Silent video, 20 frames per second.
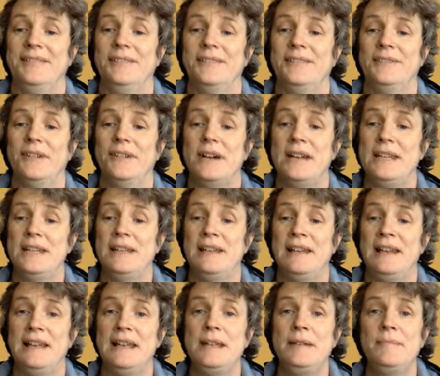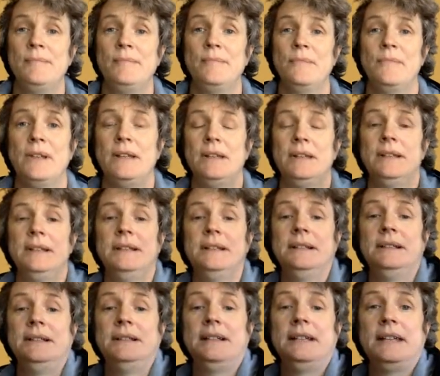finally,
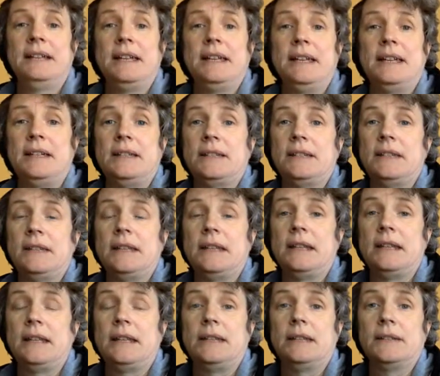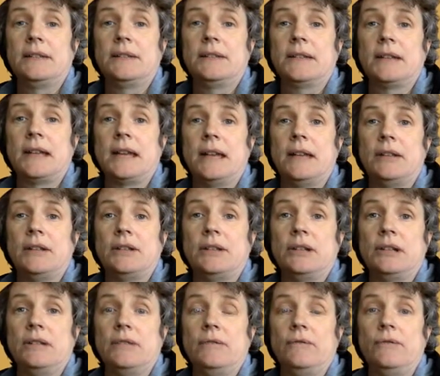here's the sketch
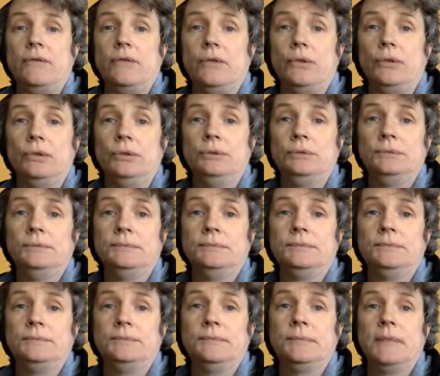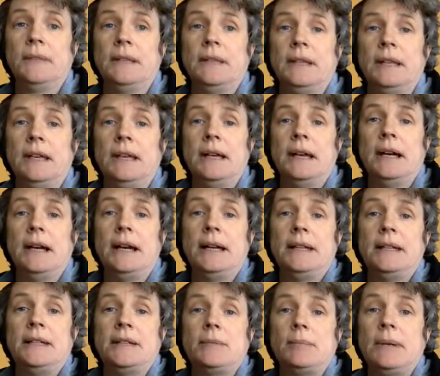in full,
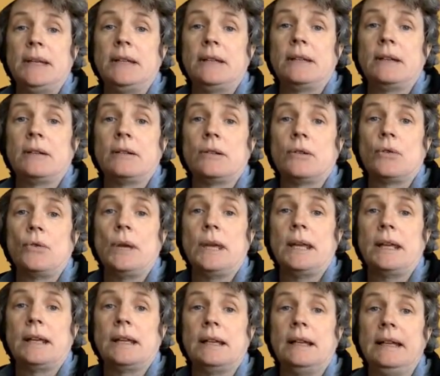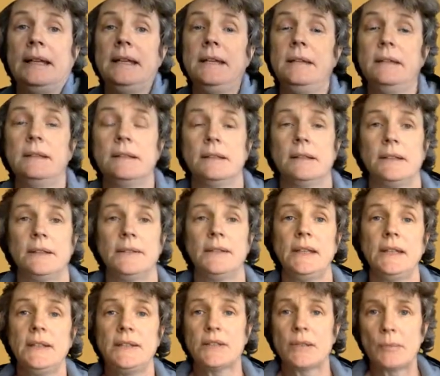and it's been done quickly.
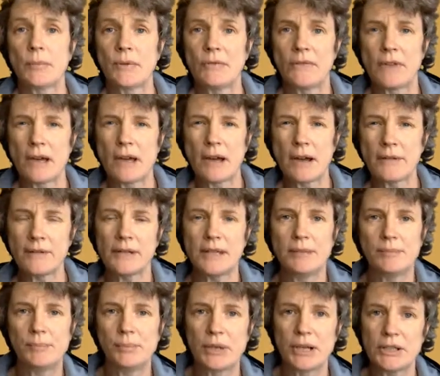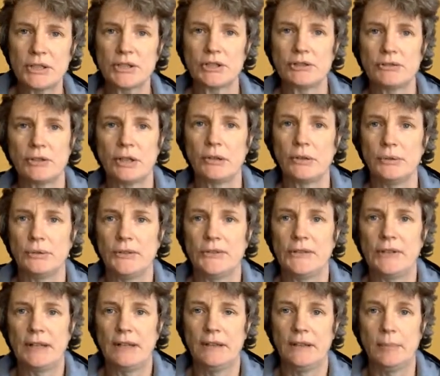See some of the hurried brush strokes
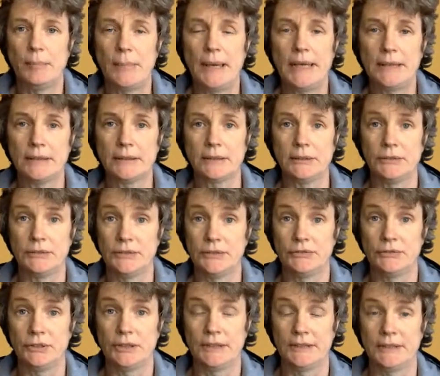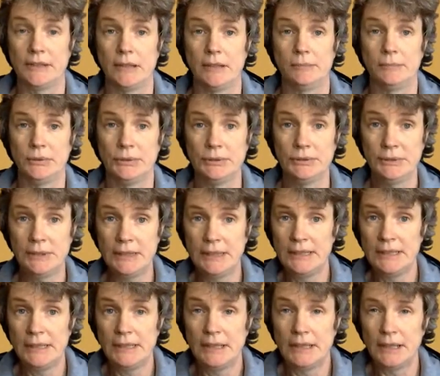in the petals, for example,
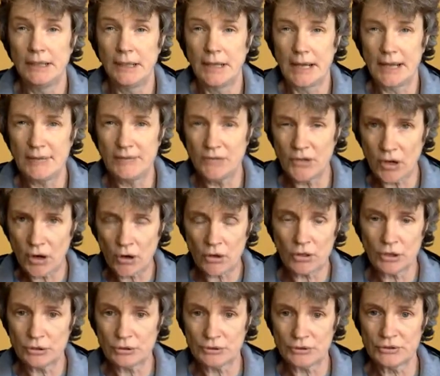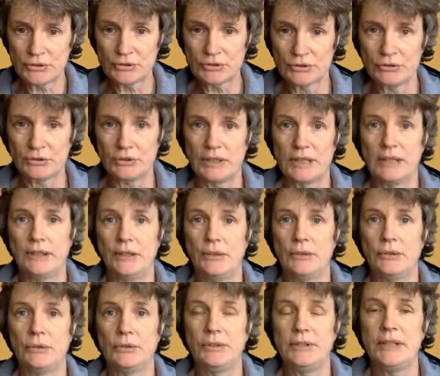and I have not
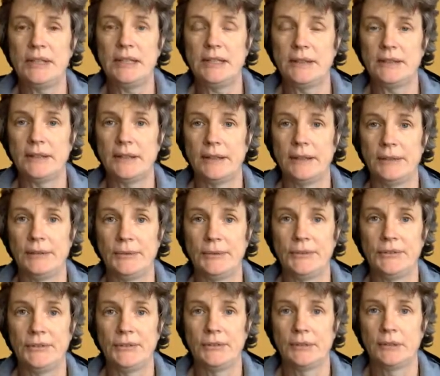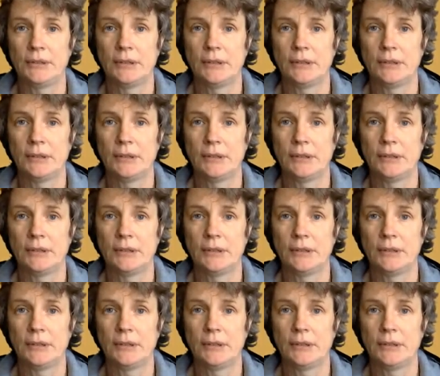concentrated on details.